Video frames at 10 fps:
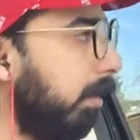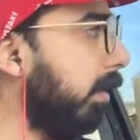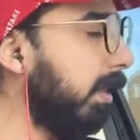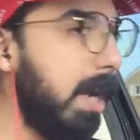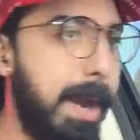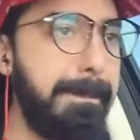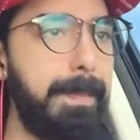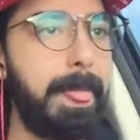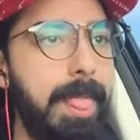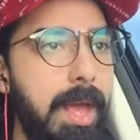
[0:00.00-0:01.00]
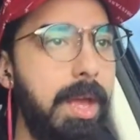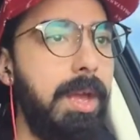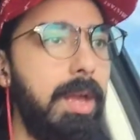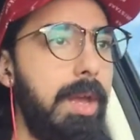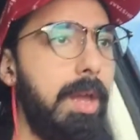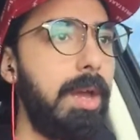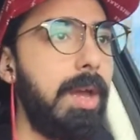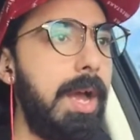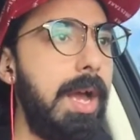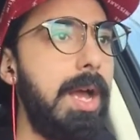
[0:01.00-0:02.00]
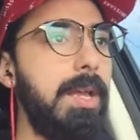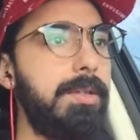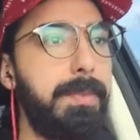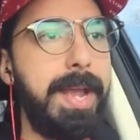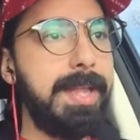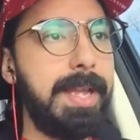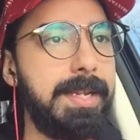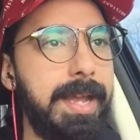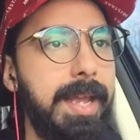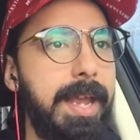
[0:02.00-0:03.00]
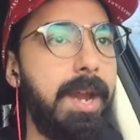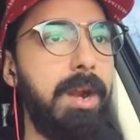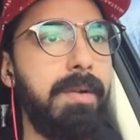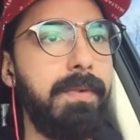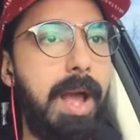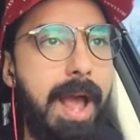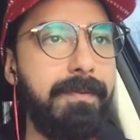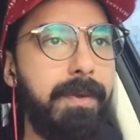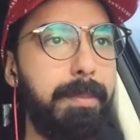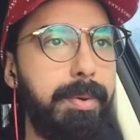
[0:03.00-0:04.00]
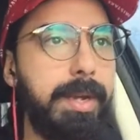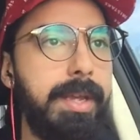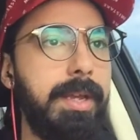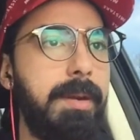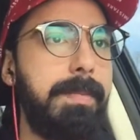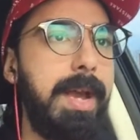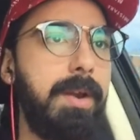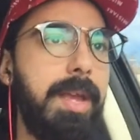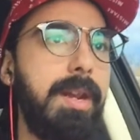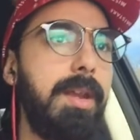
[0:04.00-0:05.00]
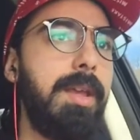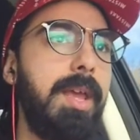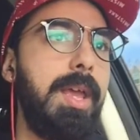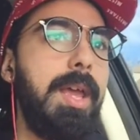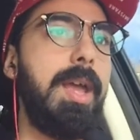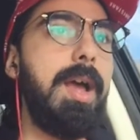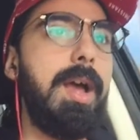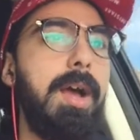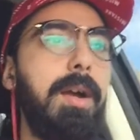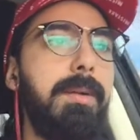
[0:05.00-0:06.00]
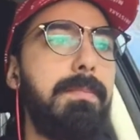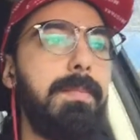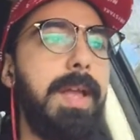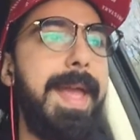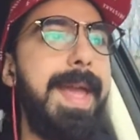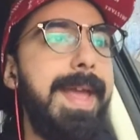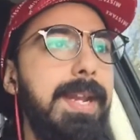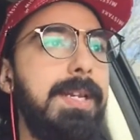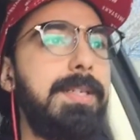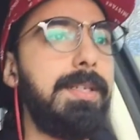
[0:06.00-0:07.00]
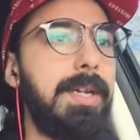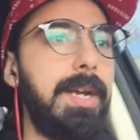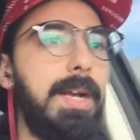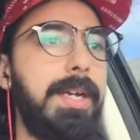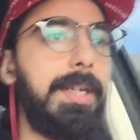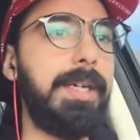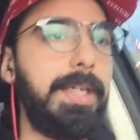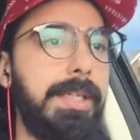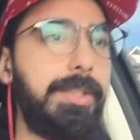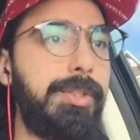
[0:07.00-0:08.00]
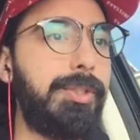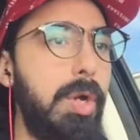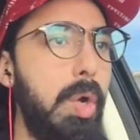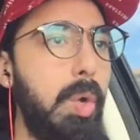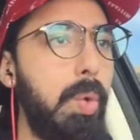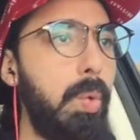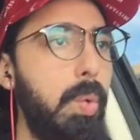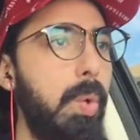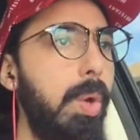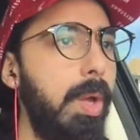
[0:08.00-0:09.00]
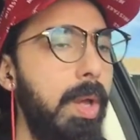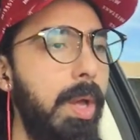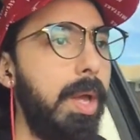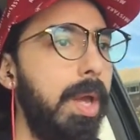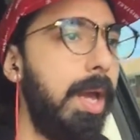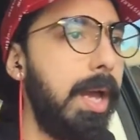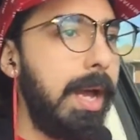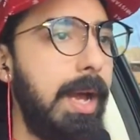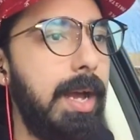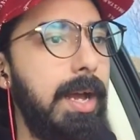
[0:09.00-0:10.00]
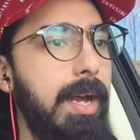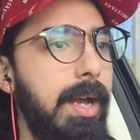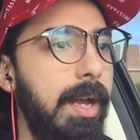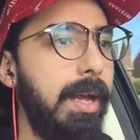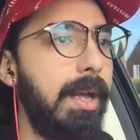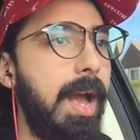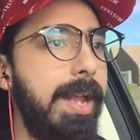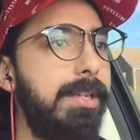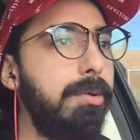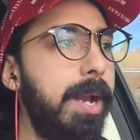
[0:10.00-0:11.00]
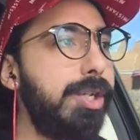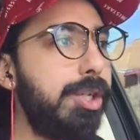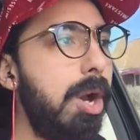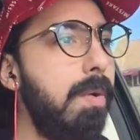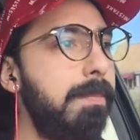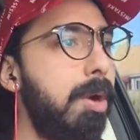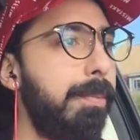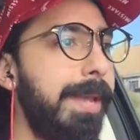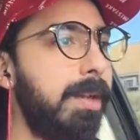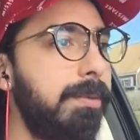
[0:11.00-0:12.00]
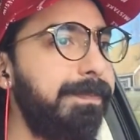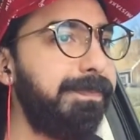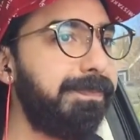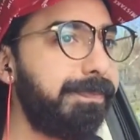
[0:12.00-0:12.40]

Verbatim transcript: So I was like, all right. Uh, so we had that taken care of. I felt pretty good about it. Um, and uh, so uh, I do my show in Mobile.